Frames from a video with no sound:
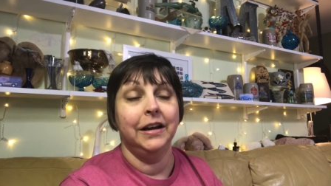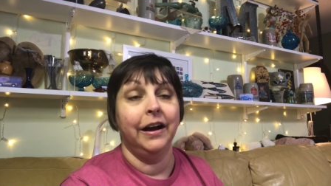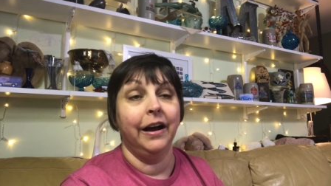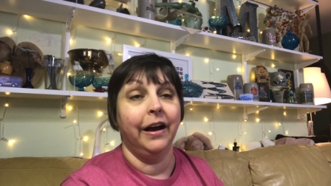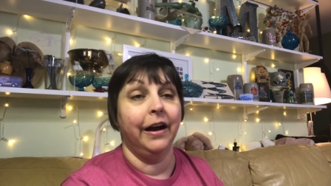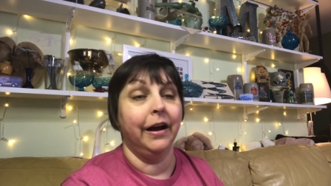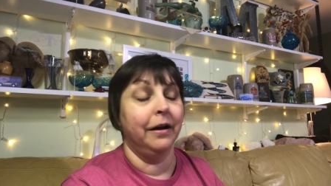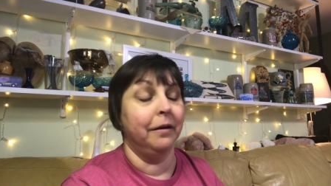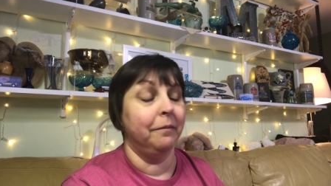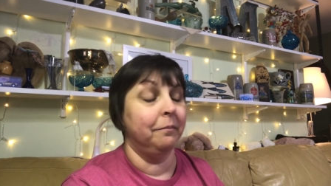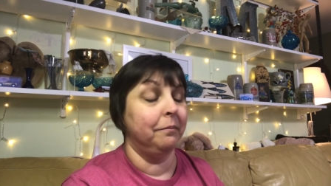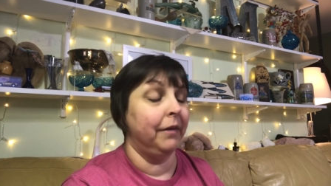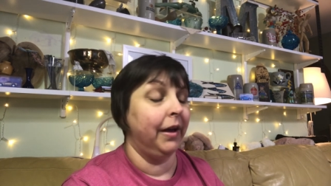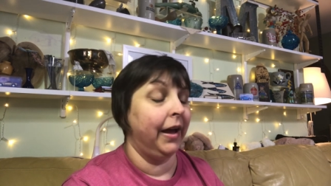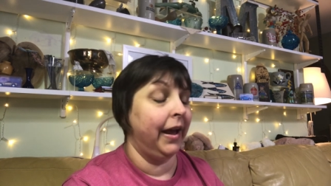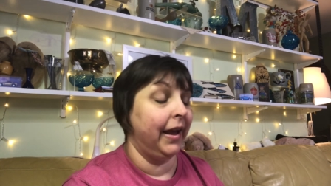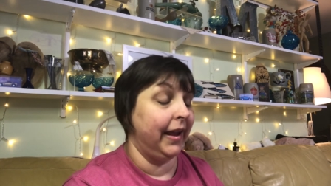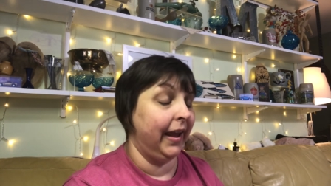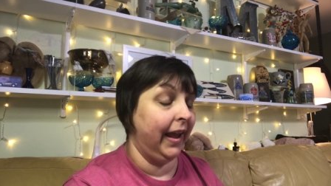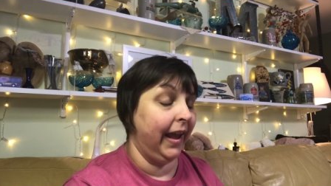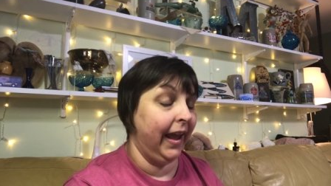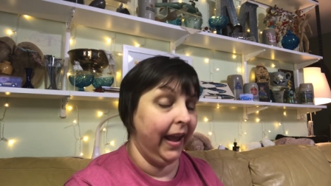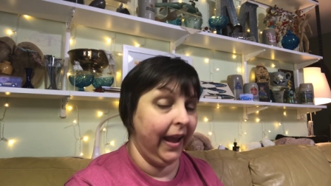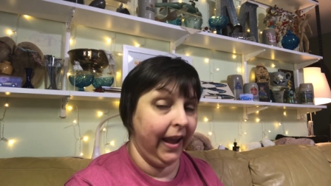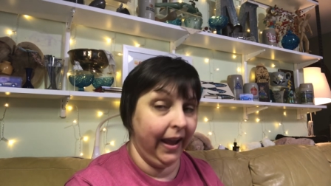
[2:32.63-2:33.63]
Um, I
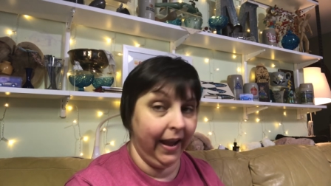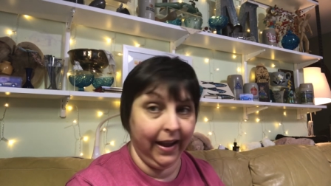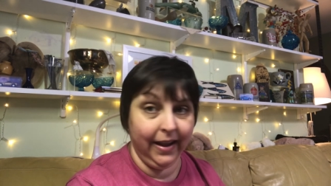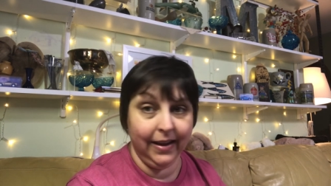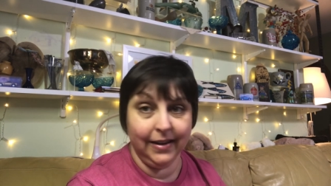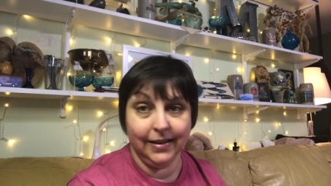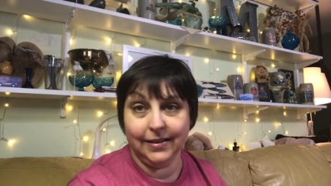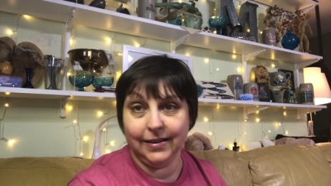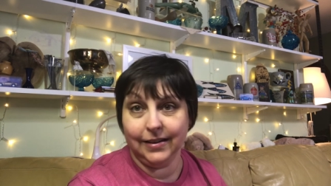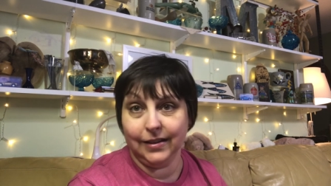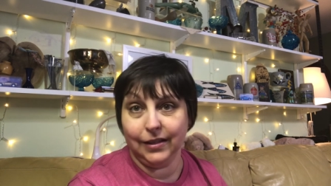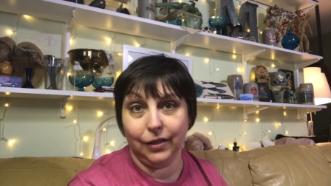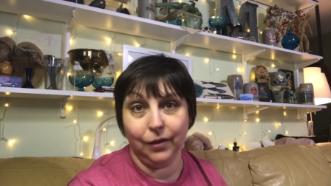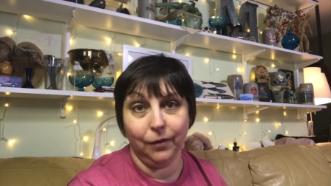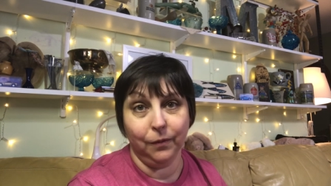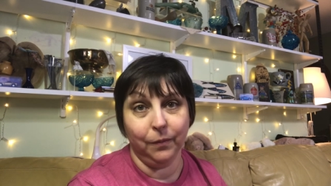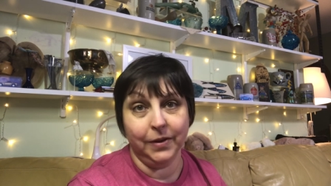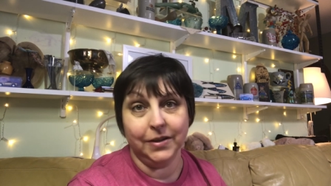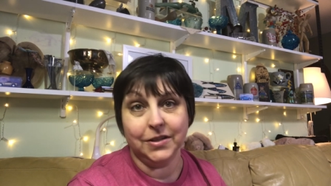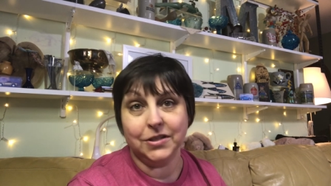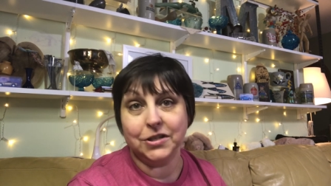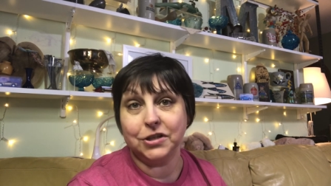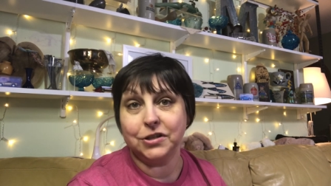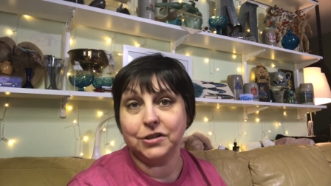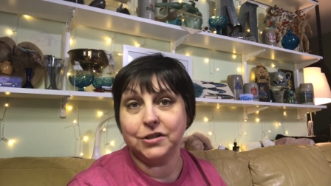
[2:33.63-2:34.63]
hate the
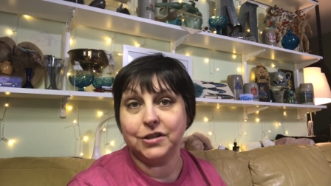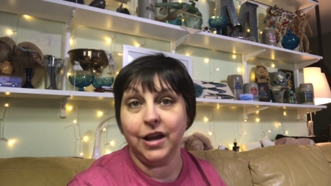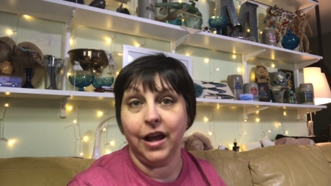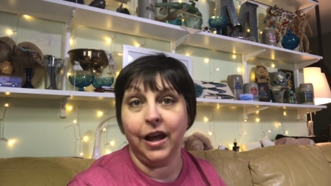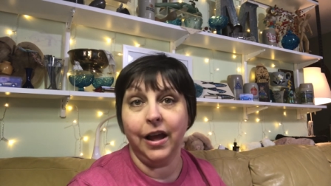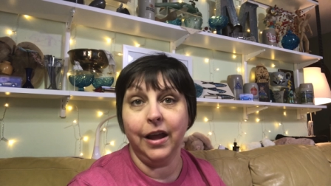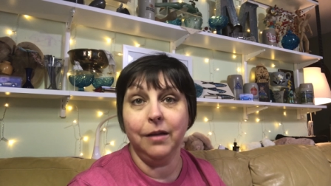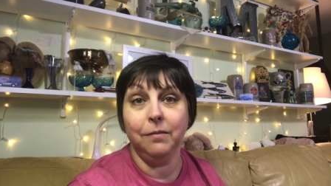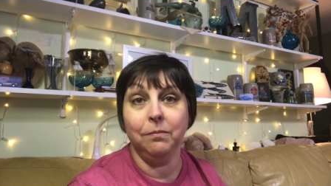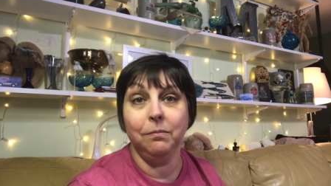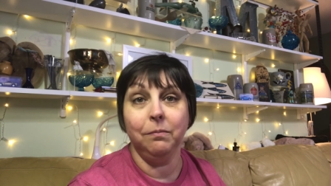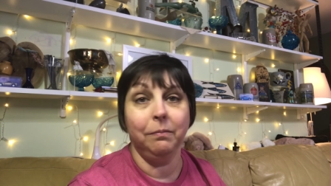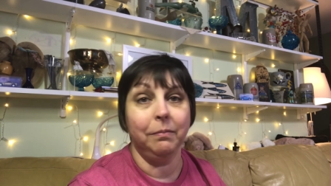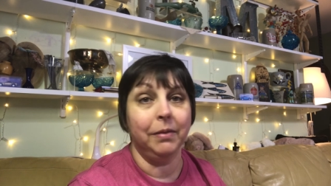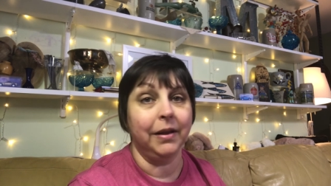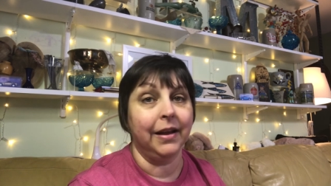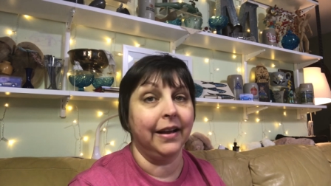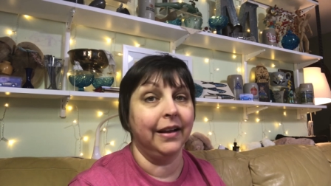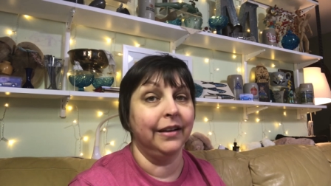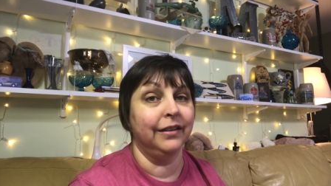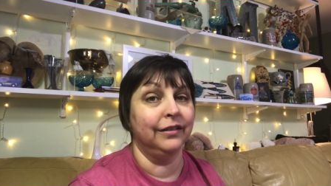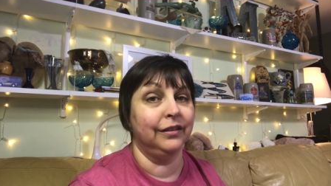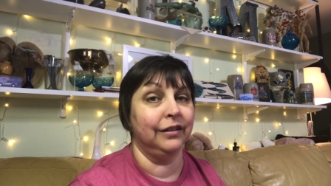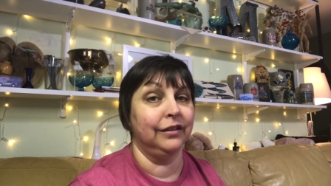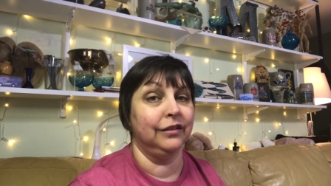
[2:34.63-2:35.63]
winter time
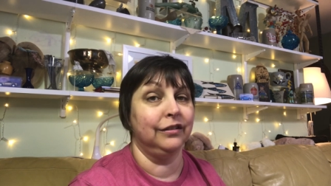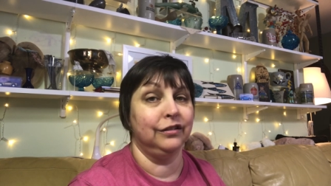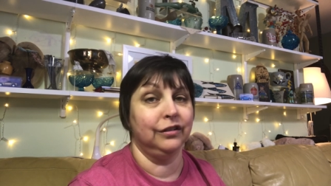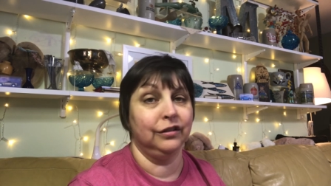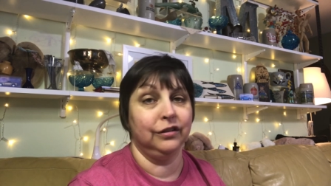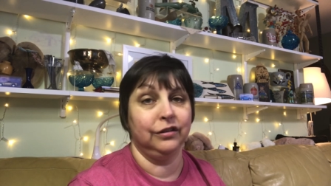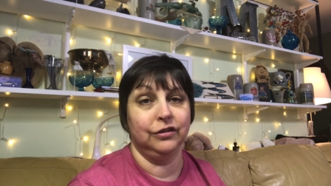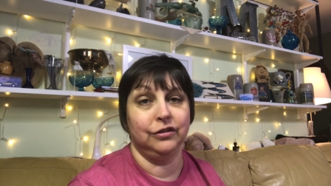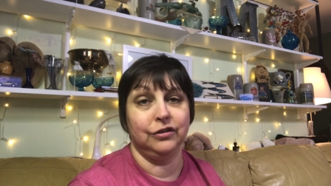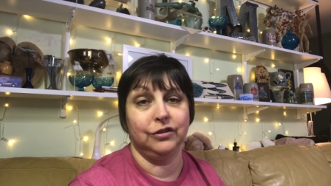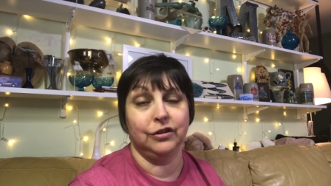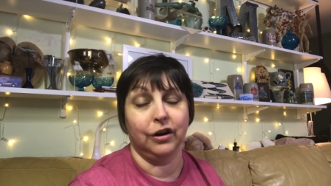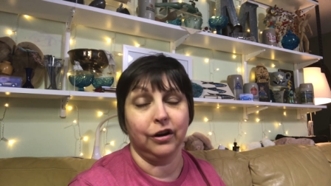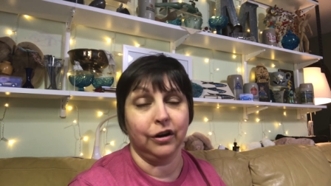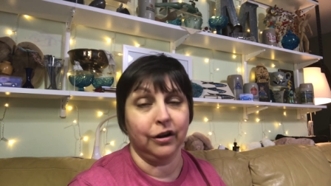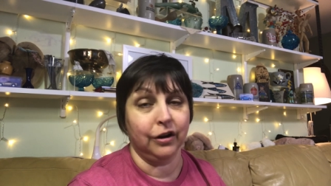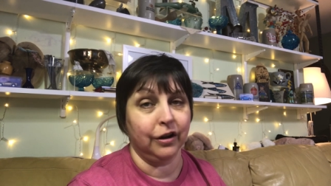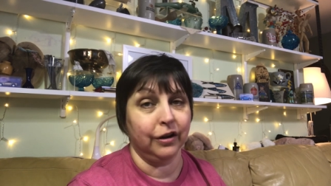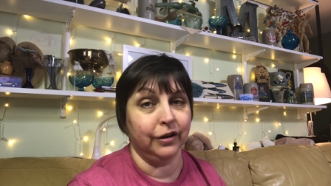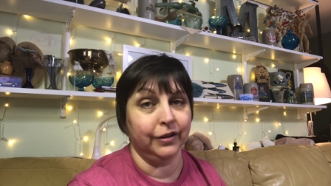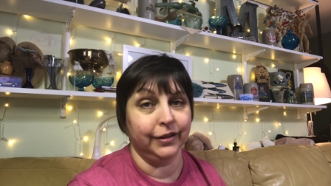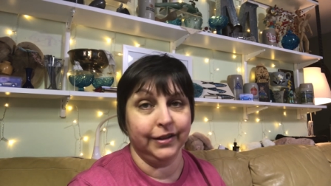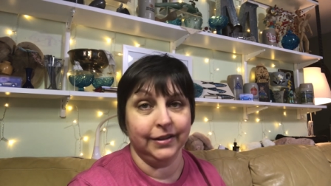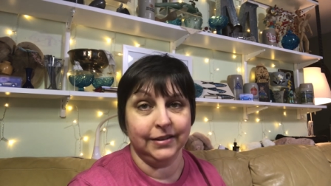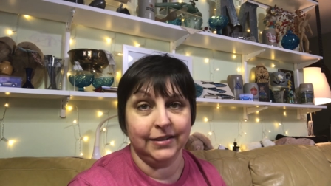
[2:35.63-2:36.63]
because it's just dark
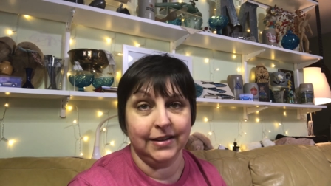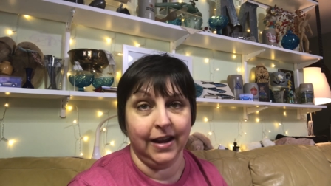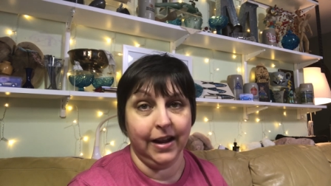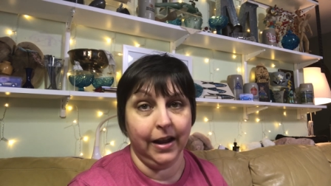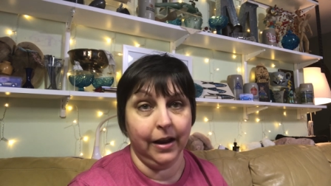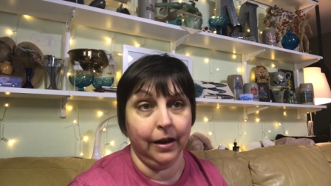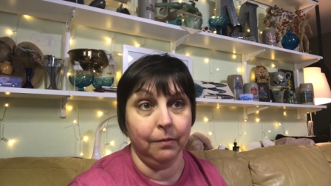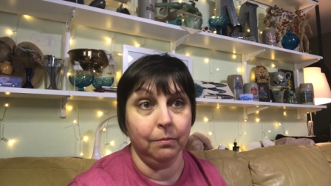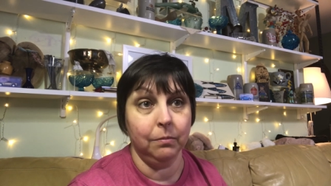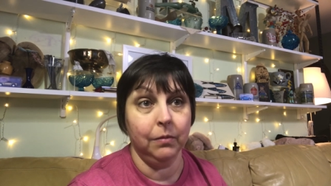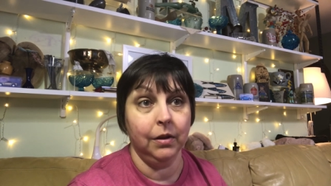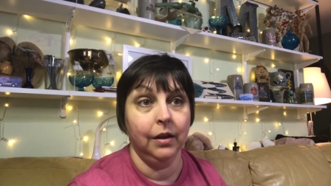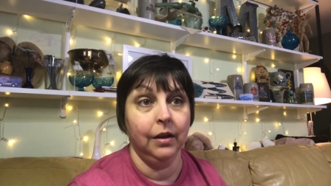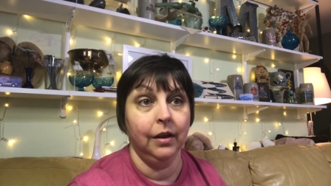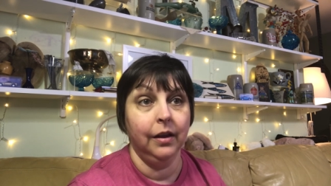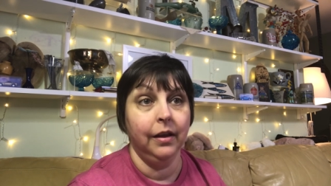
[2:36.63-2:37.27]
all the time.